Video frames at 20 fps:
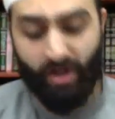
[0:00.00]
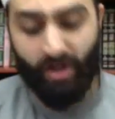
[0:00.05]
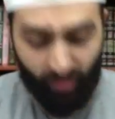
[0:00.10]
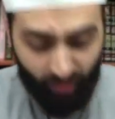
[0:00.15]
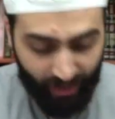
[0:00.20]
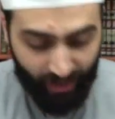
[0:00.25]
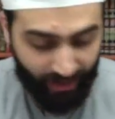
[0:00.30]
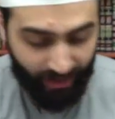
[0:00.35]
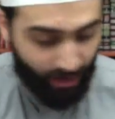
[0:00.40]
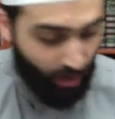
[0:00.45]

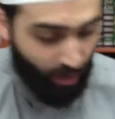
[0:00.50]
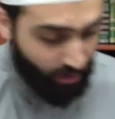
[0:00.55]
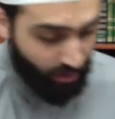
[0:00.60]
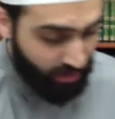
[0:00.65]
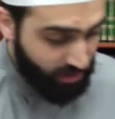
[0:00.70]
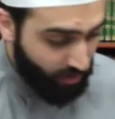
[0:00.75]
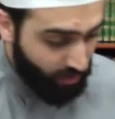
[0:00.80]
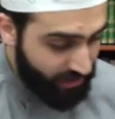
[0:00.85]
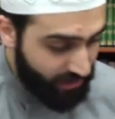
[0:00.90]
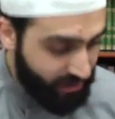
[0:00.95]
When it goes
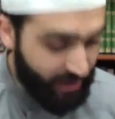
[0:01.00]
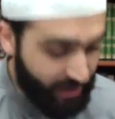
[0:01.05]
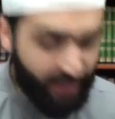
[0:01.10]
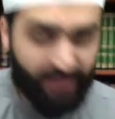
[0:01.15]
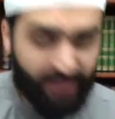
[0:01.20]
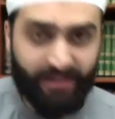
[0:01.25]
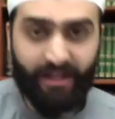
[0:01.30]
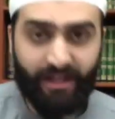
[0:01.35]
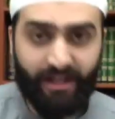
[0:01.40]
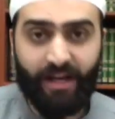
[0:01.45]
towards the
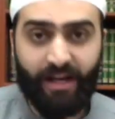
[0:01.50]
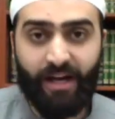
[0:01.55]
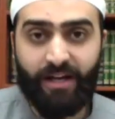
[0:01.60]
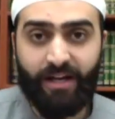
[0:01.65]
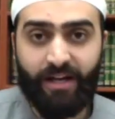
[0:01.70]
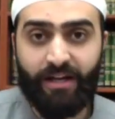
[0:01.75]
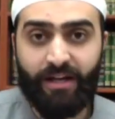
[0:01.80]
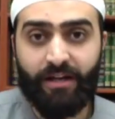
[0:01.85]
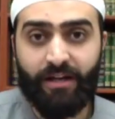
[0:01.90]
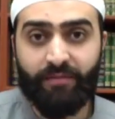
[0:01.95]
east,
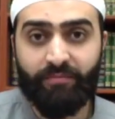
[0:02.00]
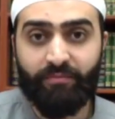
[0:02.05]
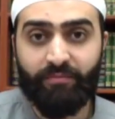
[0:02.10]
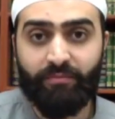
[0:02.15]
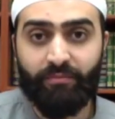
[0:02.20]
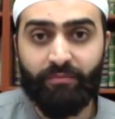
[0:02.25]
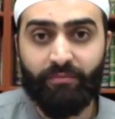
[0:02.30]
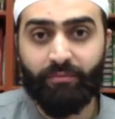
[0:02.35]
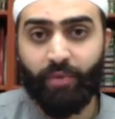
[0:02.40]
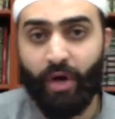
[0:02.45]

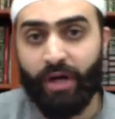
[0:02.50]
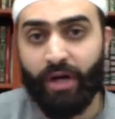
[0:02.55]
pray.